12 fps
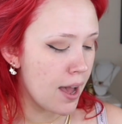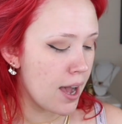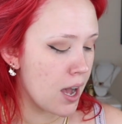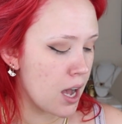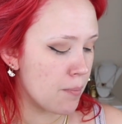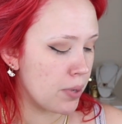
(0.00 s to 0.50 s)

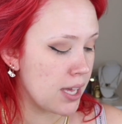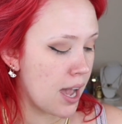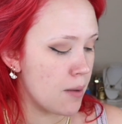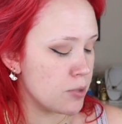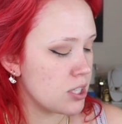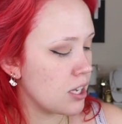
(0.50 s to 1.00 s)
but
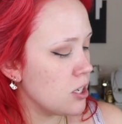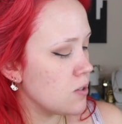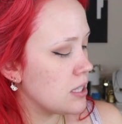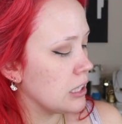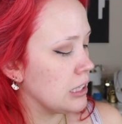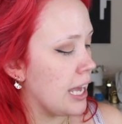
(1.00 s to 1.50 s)
yeah, I'm just gonna
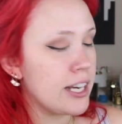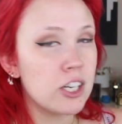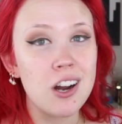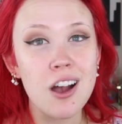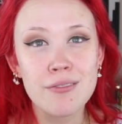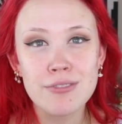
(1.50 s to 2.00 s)
use the
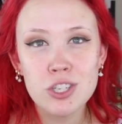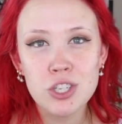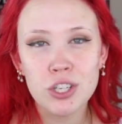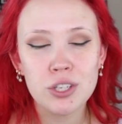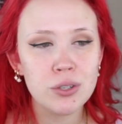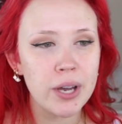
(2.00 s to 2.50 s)
lighter of the
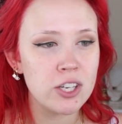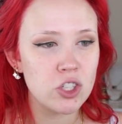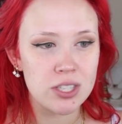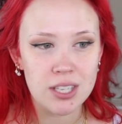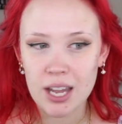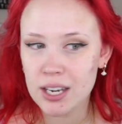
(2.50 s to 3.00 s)
two and
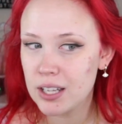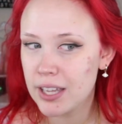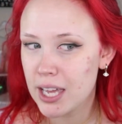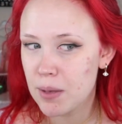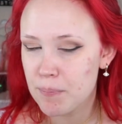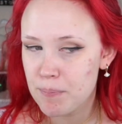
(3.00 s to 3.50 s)
just kind of
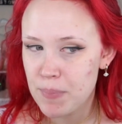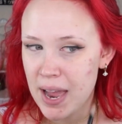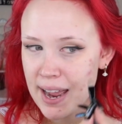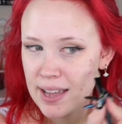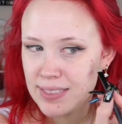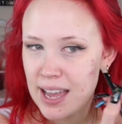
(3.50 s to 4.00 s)
like
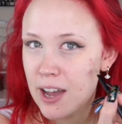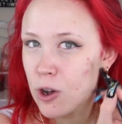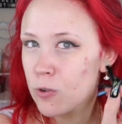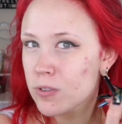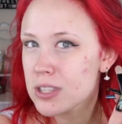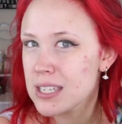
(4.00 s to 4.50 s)
pat that
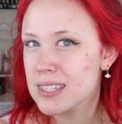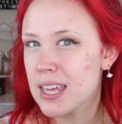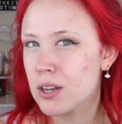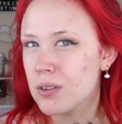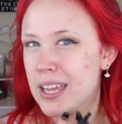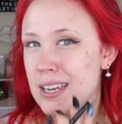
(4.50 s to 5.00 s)
over these
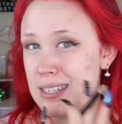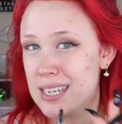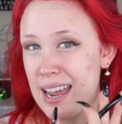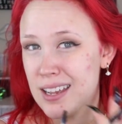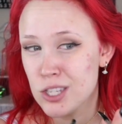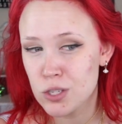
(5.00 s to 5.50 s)
like
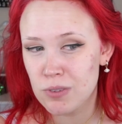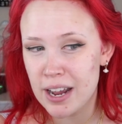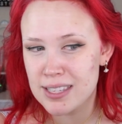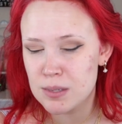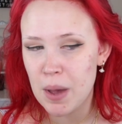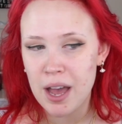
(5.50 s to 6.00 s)
intense
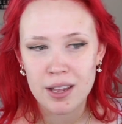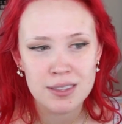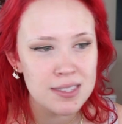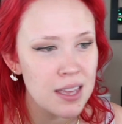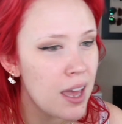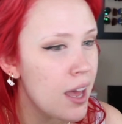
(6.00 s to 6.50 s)
red
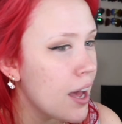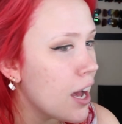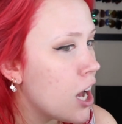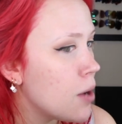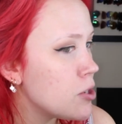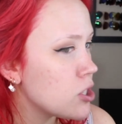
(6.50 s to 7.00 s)
spots,
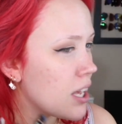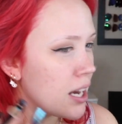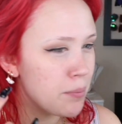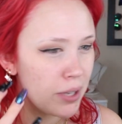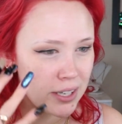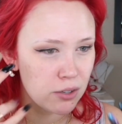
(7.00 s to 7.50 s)
and just
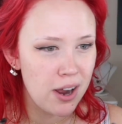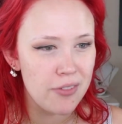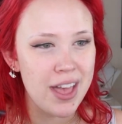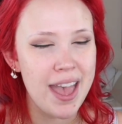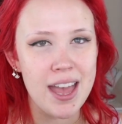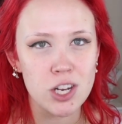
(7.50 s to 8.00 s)
kind of blend
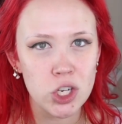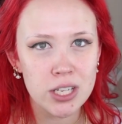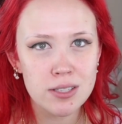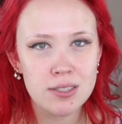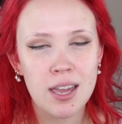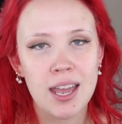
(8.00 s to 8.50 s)
around the
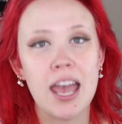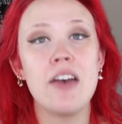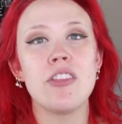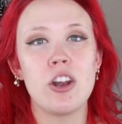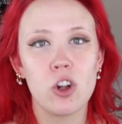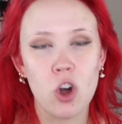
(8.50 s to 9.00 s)
edges,
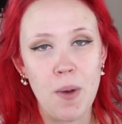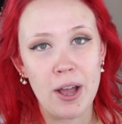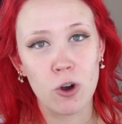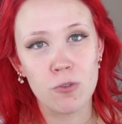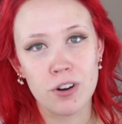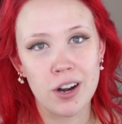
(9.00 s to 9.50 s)
and then I'll go
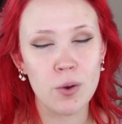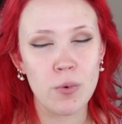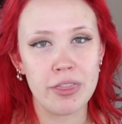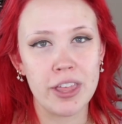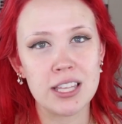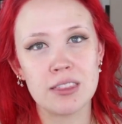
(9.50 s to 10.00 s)
back over it
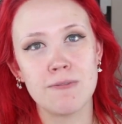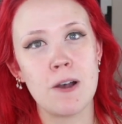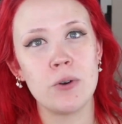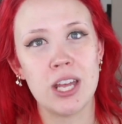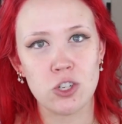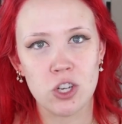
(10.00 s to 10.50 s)
with like the
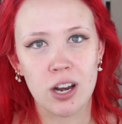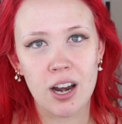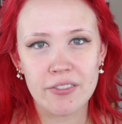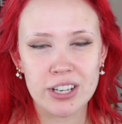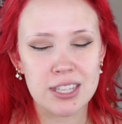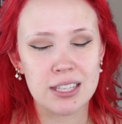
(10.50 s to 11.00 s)
foundation and
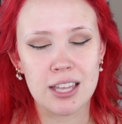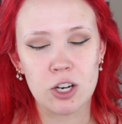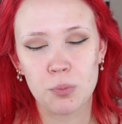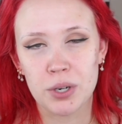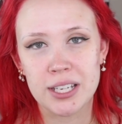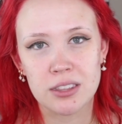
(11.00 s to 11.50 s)
everything.
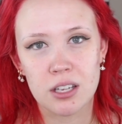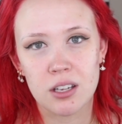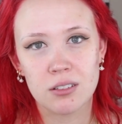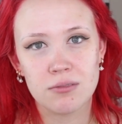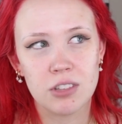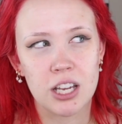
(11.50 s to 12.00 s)
That'll bring
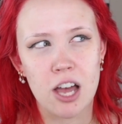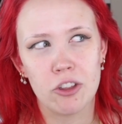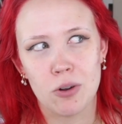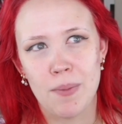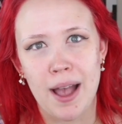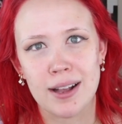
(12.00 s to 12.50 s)
the
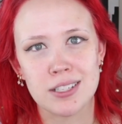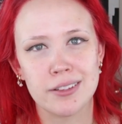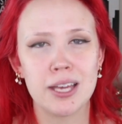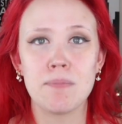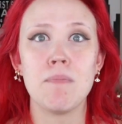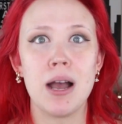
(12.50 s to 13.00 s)
color back to
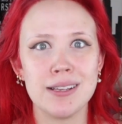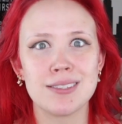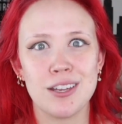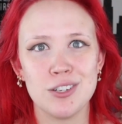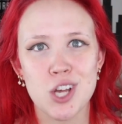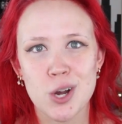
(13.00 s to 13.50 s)
like my
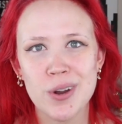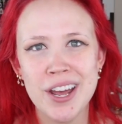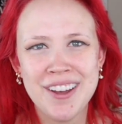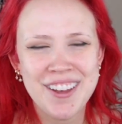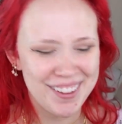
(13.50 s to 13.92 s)
skin tone.